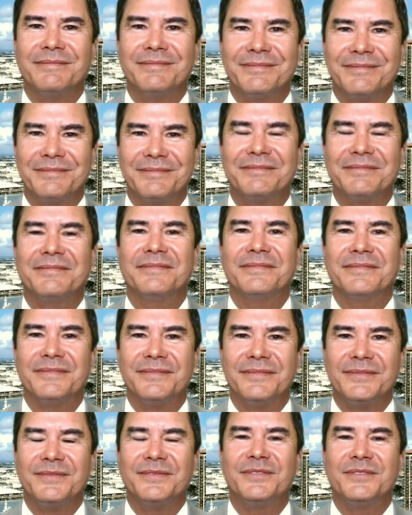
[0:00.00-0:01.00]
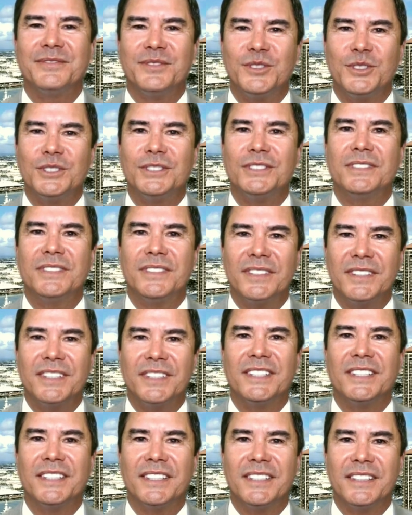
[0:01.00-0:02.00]

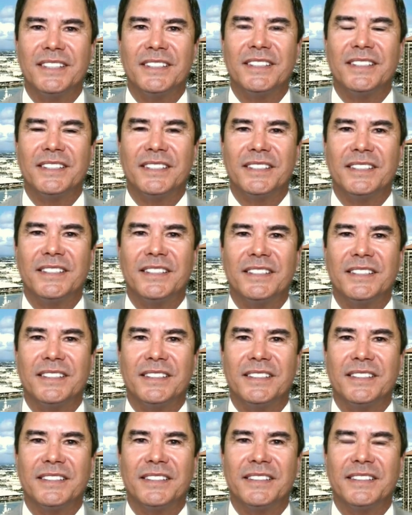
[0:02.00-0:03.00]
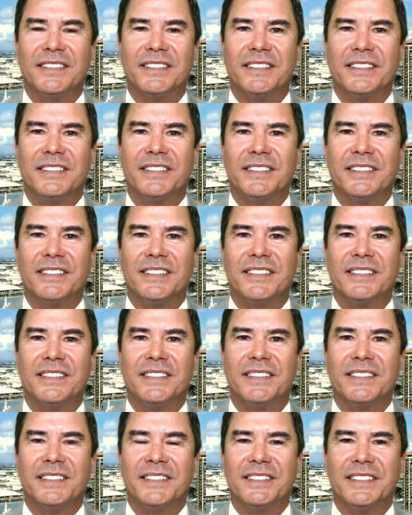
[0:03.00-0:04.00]

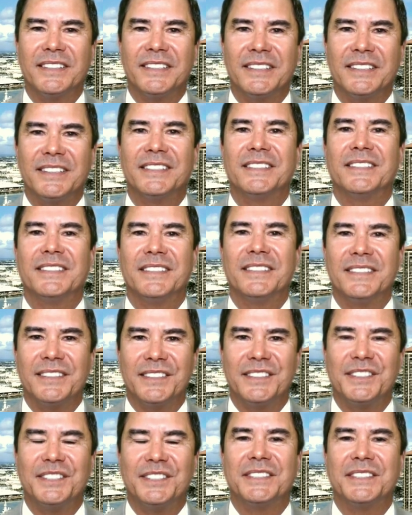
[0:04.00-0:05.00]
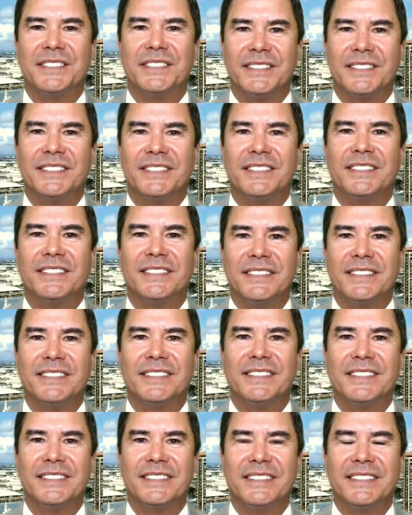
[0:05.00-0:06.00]

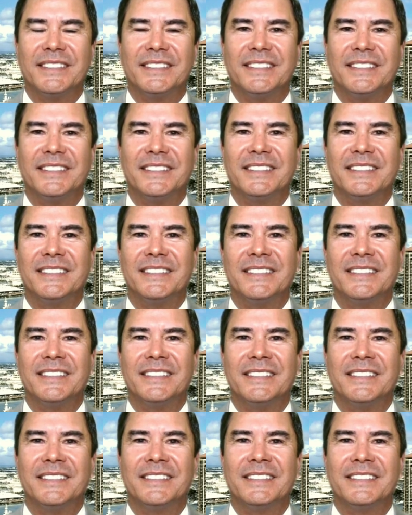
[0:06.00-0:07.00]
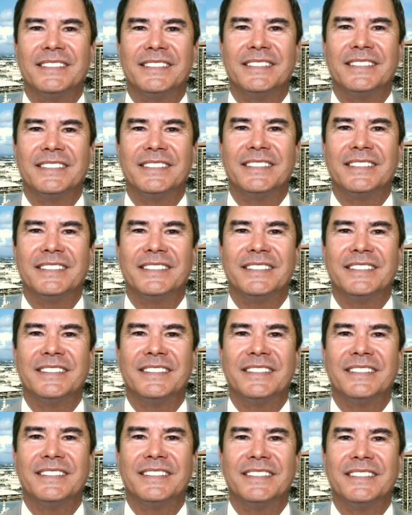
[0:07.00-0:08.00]
(silent)